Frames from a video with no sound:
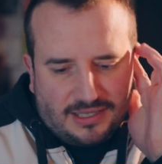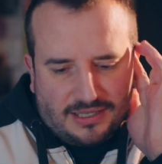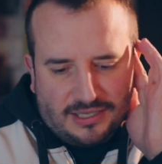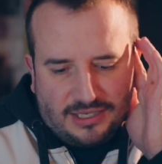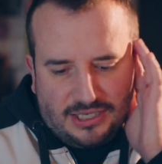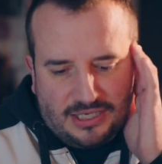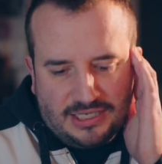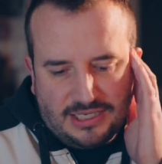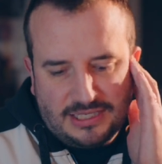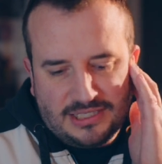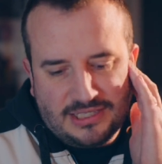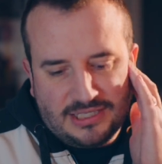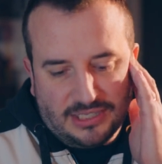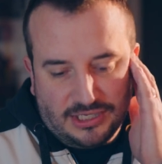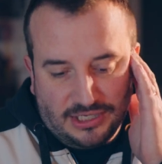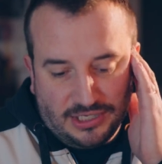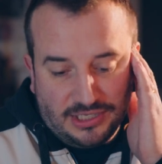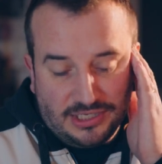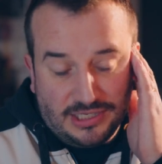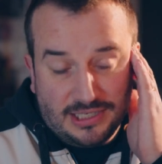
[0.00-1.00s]
You need
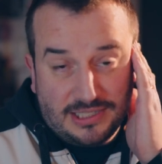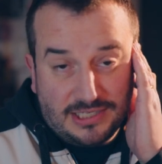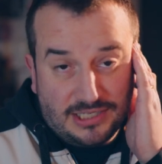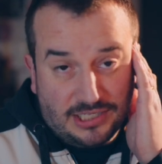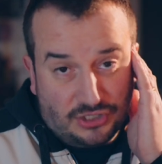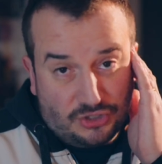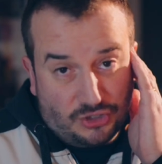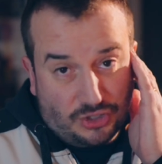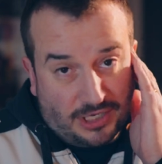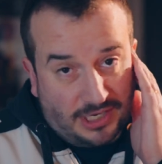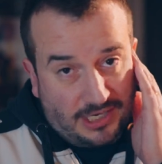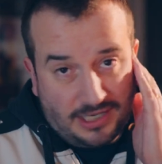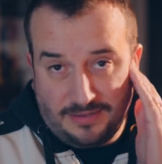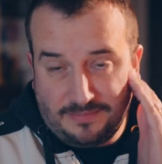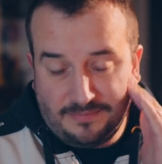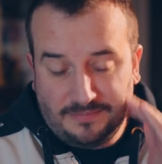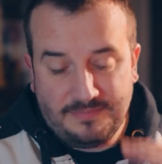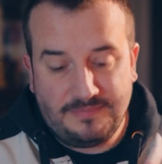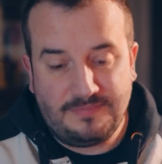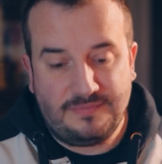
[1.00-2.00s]
to try it.
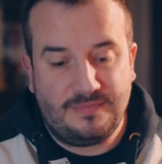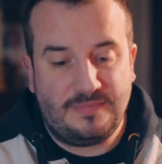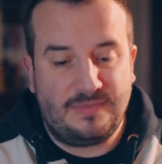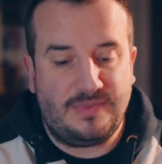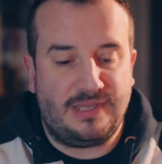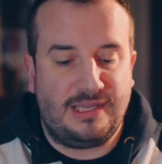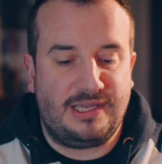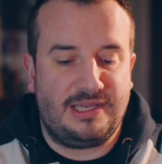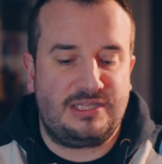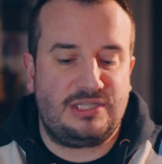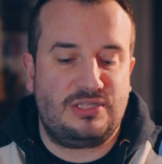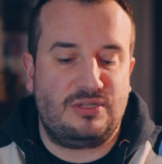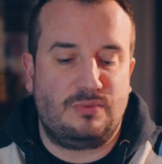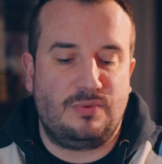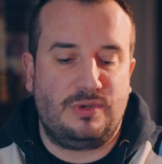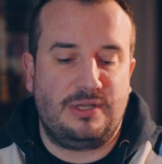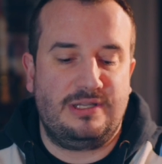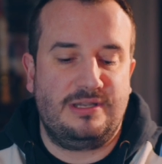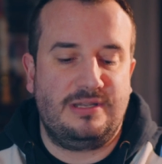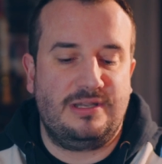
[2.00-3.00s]
That's the
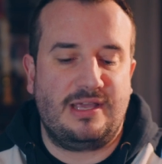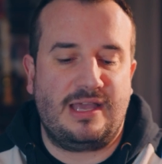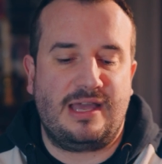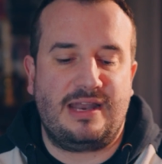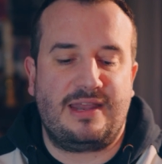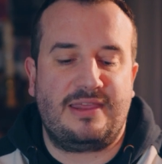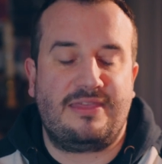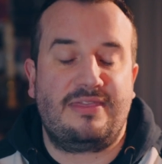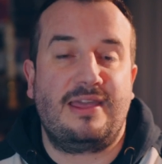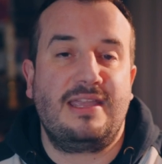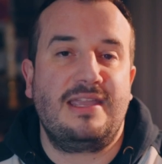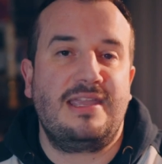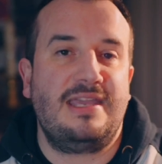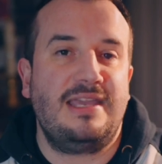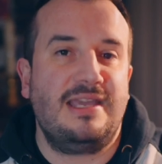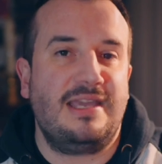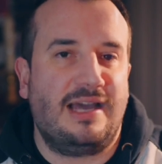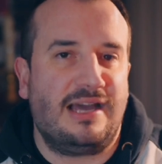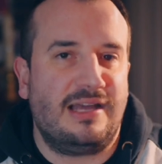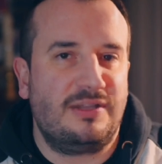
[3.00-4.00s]
one. And I think
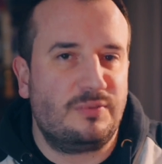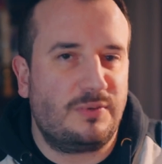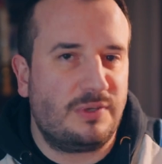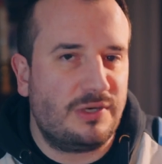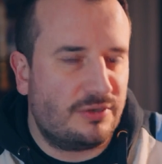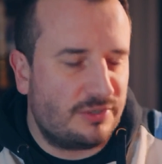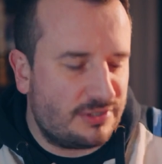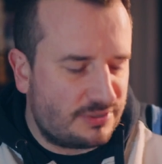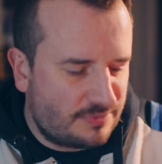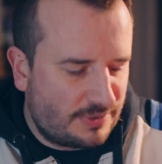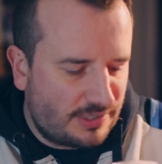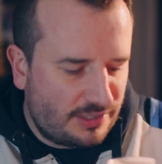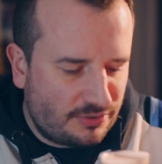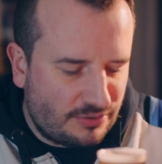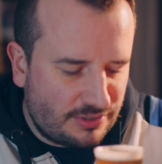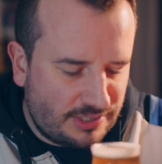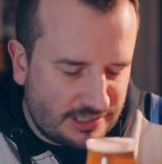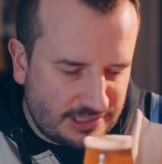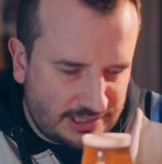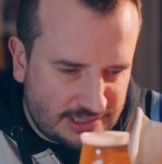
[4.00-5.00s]
he had one as well
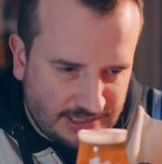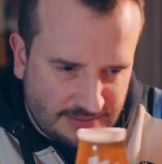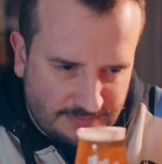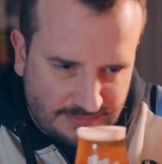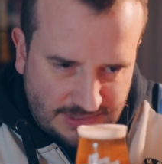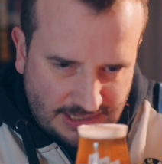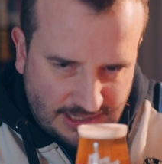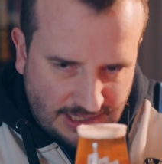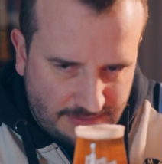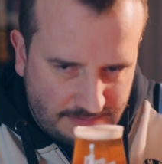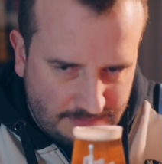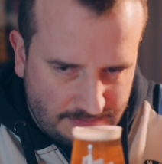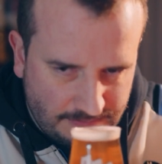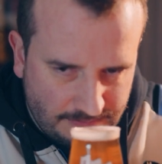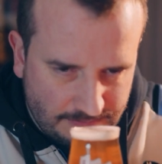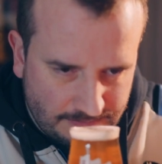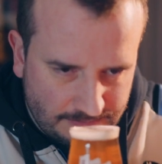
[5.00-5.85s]
on at the same time.